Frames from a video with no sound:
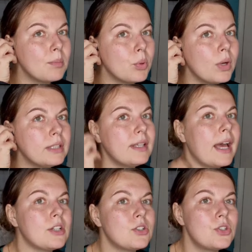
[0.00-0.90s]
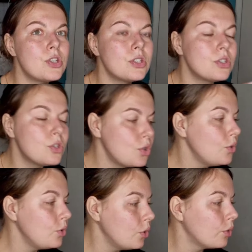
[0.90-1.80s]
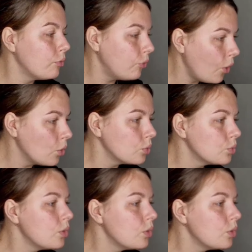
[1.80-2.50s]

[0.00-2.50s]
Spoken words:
attached to your phone.